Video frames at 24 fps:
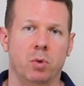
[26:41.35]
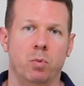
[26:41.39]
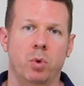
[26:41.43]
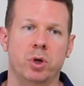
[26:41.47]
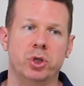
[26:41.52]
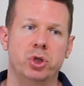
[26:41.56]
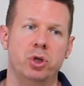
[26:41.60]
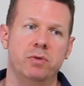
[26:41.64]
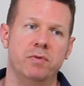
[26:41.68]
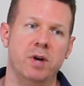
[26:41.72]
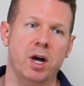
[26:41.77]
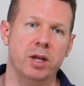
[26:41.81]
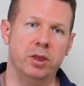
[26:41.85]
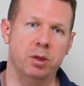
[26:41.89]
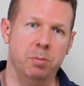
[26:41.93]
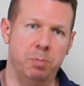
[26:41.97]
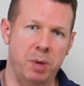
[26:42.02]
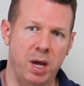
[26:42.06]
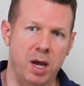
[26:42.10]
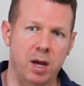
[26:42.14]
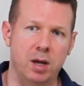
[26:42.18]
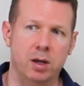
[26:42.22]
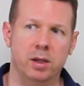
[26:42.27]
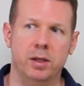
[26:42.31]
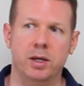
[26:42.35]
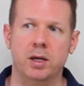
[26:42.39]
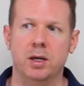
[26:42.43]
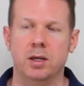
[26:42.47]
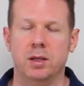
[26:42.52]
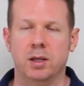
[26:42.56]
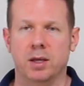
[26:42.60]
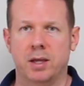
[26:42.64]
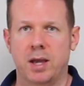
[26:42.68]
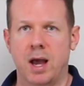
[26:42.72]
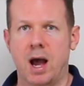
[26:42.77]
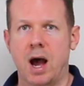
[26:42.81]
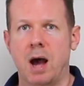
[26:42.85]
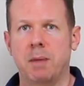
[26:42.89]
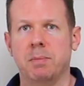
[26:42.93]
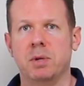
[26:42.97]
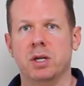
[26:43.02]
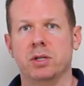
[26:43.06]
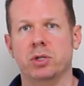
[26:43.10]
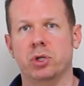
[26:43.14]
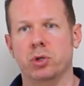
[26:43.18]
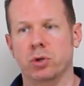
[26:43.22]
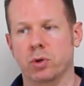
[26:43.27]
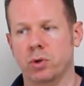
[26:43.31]
once you've got the paneling in the
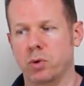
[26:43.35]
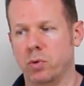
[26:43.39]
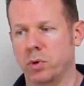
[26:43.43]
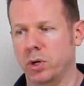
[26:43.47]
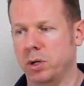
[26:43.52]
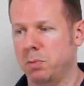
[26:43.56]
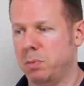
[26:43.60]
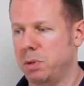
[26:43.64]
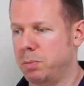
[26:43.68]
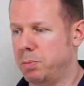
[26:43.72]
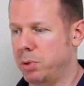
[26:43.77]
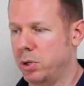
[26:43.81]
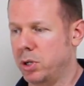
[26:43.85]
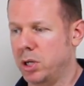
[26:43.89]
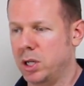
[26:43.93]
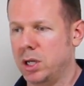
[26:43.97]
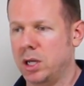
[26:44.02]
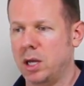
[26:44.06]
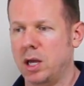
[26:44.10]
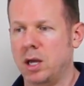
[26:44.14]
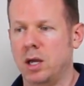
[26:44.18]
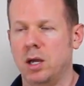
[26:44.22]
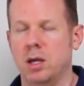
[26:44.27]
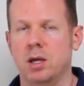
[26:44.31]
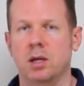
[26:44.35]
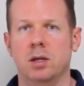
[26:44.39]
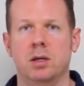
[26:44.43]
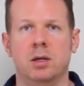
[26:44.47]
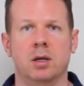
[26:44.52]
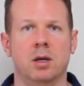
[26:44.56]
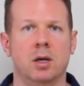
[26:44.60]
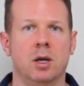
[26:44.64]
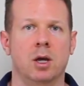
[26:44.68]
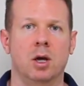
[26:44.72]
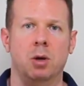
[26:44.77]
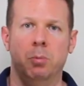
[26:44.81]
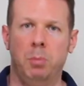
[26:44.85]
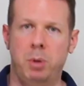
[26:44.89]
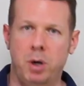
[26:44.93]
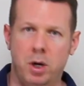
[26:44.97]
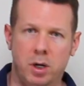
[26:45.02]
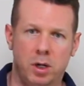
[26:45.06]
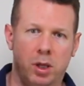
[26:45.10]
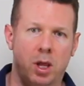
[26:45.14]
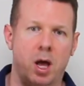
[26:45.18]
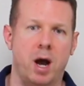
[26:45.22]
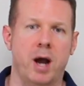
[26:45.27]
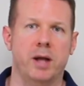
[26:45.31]
cabinets, you're going to be putting in
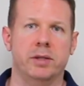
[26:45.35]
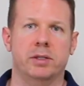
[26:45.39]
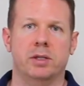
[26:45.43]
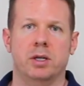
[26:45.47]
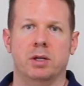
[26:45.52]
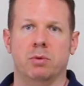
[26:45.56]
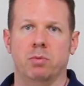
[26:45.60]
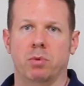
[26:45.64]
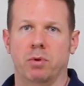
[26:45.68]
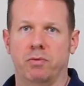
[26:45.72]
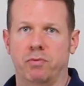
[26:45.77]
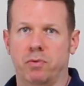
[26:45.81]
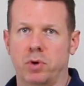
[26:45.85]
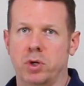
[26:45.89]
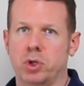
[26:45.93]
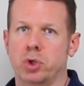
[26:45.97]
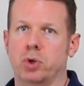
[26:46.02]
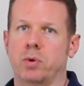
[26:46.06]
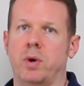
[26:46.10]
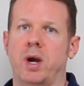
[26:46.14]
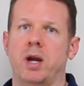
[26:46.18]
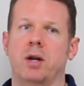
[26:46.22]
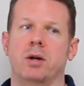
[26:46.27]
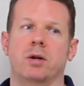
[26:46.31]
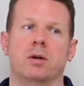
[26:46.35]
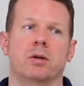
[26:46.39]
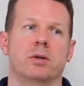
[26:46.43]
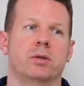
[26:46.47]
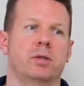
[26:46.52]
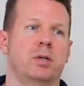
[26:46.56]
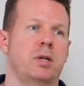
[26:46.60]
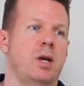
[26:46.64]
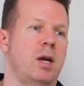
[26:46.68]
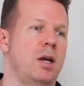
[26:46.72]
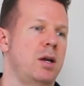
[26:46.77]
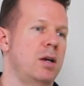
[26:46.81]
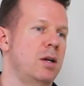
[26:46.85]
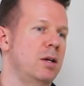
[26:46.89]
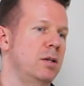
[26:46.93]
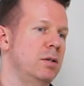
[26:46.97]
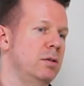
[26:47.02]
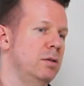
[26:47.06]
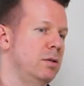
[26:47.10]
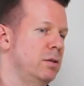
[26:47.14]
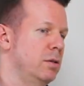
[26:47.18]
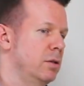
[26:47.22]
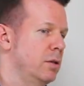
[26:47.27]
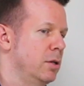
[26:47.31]
puck lights and refrigerators
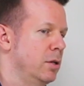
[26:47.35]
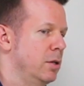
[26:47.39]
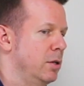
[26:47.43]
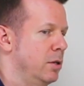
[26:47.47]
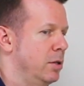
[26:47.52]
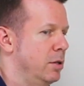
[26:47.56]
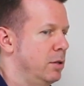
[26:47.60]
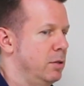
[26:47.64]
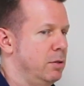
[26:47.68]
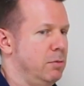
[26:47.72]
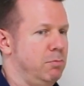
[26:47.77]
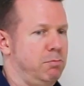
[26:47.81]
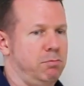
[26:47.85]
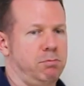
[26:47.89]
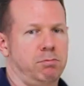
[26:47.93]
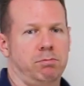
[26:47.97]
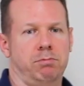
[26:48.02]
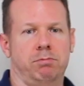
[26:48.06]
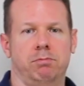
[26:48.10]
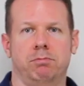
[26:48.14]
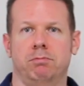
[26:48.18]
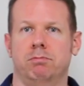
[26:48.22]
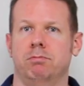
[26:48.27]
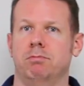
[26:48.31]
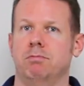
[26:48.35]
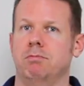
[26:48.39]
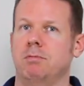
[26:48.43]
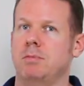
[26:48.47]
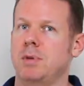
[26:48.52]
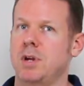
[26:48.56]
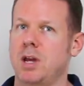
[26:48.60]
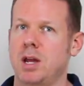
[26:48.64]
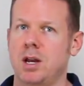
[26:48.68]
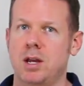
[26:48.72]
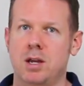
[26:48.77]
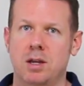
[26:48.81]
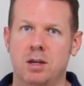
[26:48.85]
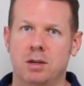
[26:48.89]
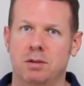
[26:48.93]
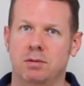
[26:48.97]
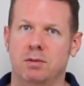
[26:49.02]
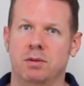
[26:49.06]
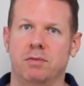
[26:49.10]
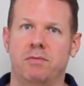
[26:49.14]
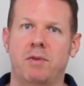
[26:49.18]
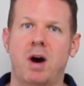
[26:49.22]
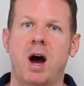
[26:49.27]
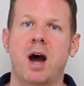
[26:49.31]
and any
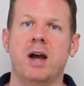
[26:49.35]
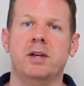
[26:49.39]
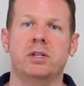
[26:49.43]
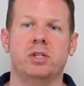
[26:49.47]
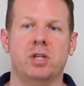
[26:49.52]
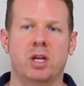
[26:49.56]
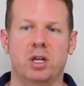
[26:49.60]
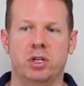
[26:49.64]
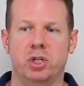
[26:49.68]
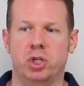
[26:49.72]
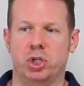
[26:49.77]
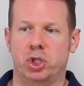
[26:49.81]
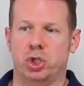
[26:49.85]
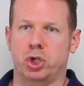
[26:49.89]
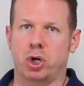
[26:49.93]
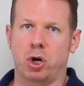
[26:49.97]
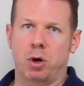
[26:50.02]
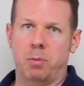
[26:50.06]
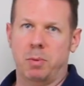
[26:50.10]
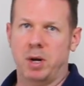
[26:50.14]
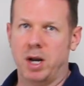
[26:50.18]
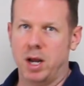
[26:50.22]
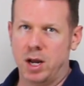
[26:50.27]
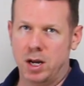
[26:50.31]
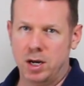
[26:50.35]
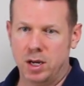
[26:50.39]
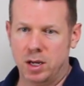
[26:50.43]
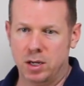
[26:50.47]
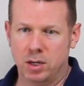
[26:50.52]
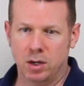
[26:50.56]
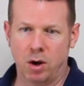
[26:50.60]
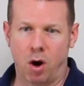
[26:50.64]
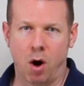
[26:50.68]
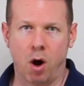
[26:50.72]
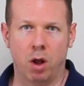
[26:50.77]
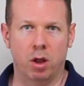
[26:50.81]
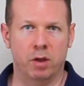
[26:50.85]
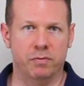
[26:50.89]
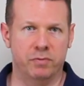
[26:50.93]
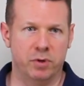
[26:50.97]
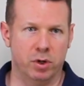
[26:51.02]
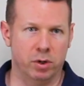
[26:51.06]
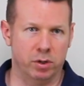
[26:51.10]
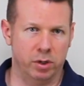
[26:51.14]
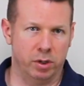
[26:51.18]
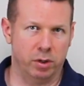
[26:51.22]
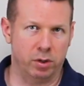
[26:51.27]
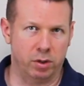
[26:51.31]
device and just terminating all of
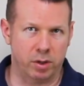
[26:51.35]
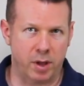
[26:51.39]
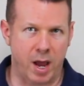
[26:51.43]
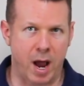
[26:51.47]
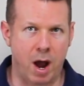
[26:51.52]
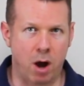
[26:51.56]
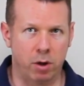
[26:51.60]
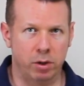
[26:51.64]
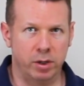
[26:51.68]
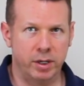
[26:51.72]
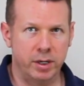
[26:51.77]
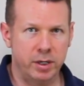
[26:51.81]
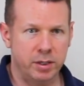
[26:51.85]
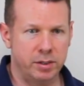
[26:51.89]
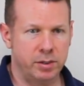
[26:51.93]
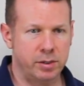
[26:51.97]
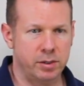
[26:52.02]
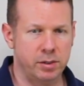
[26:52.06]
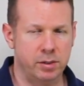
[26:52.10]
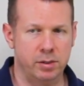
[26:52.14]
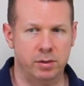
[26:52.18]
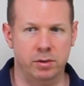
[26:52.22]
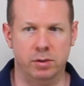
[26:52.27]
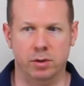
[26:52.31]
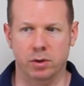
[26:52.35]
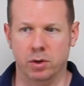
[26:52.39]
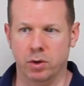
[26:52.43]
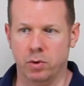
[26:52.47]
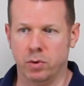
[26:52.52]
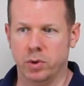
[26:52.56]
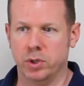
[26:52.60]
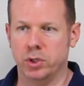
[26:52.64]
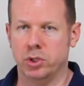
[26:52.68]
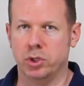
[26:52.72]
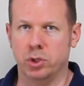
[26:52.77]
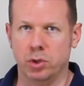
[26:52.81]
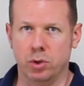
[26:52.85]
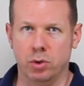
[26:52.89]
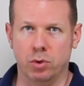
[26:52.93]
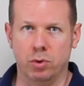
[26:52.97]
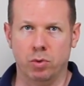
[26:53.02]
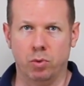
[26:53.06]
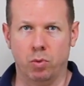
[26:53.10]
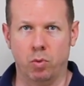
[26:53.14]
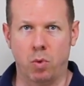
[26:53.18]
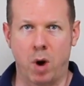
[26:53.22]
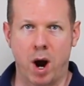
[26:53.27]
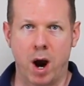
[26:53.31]
your little outlets. You're going
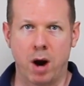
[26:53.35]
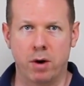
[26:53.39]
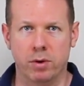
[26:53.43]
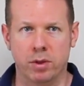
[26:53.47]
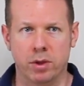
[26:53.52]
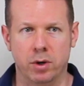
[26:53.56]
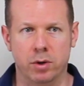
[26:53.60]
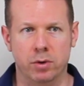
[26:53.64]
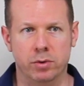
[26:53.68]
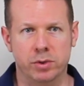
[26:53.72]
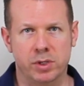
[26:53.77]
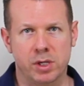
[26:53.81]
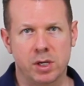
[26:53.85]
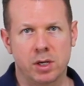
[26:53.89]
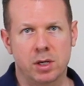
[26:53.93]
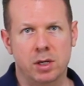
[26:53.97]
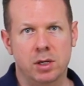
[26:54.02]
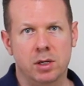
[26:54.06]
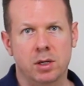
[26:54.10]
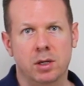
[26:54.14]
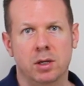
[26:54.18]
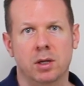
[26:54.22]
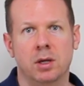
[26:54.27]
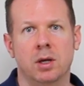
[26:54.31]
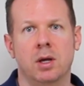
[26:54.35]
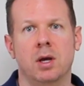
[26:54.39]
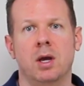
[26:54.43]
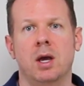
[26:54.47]
to wire those in